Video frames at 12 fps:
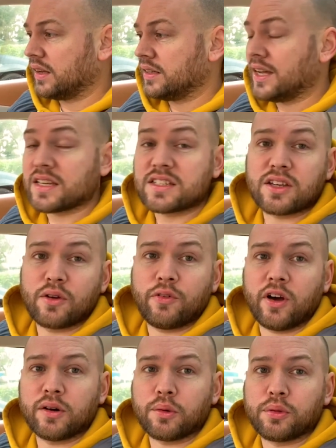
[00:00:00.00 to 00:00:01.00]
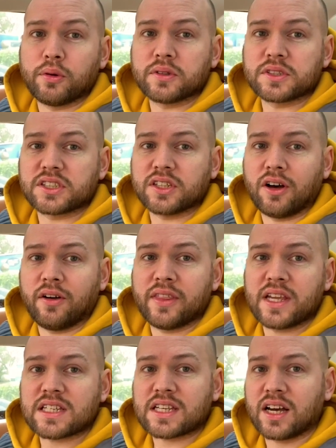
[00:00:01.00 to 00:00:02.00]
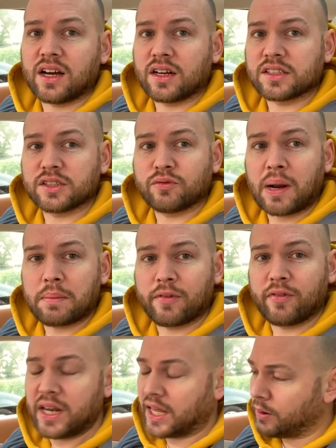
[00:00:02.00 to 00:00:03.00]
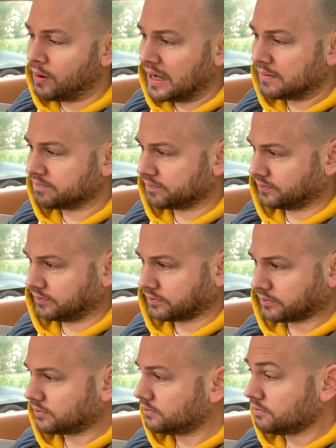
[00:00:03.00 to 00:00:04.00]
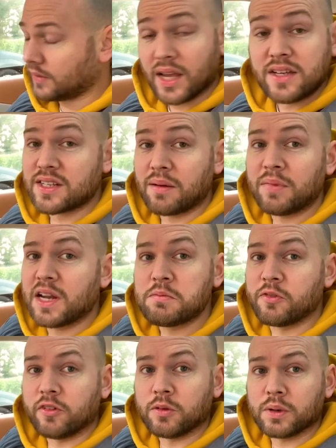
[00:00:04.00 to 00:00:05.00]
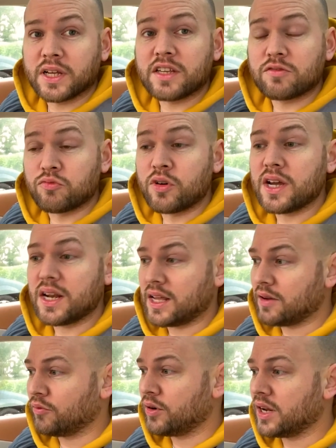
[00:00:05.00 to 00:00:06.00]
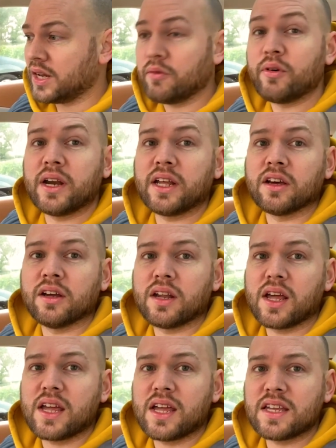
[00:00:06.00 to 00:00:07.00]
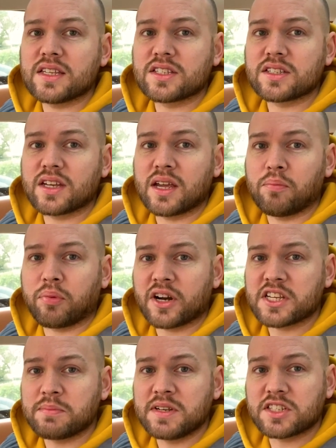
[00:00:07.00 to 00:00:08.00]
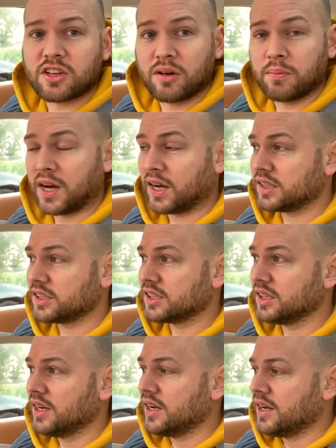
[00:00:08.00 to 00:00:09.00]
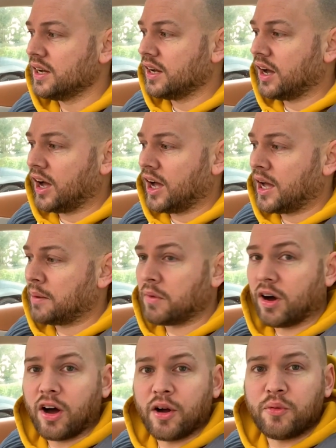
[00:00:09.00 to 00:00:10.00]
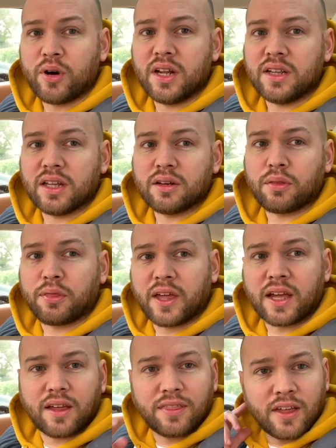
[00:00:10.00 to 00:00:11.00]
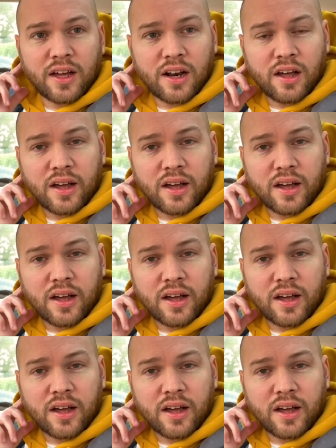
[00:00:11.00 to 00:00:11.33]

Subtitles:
Yes, so final thoughts on this car to wrap the video up. It's unbelievable. It's really good. It's impressed me so much. I really didn't think that